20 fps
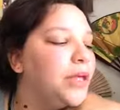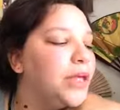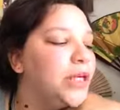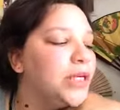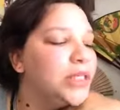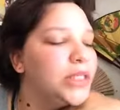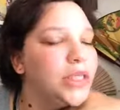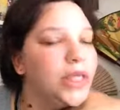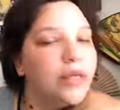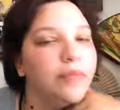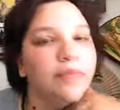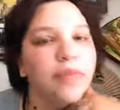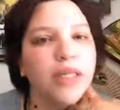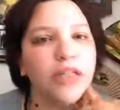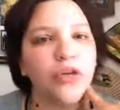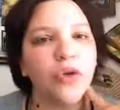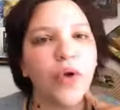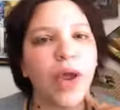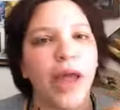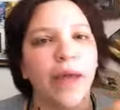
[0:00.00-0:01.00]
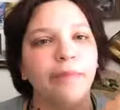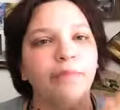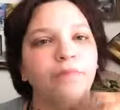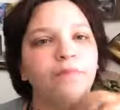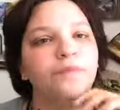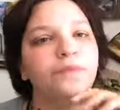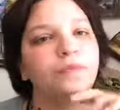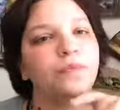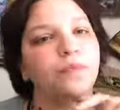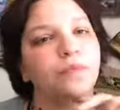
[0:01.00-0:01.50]
EST. That's okay.
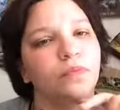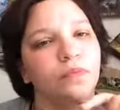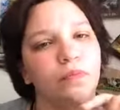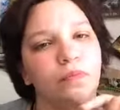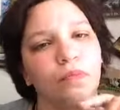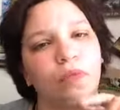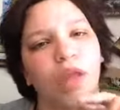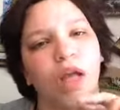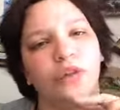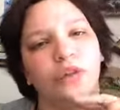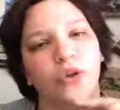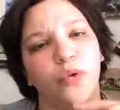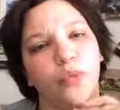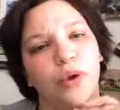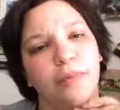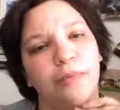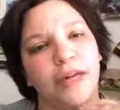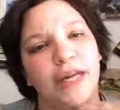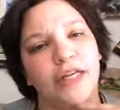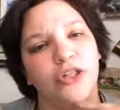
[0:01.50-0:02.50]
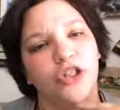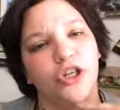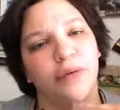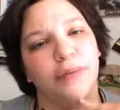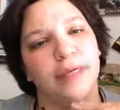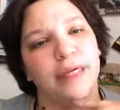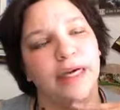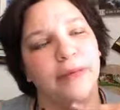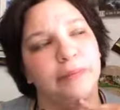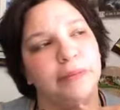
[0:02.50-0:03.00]
The replay shall
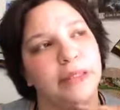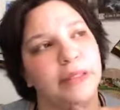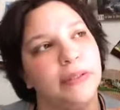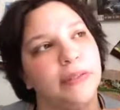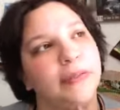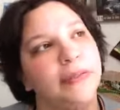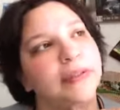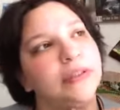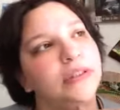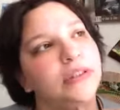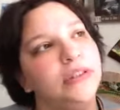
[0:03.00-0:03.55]
be up, though.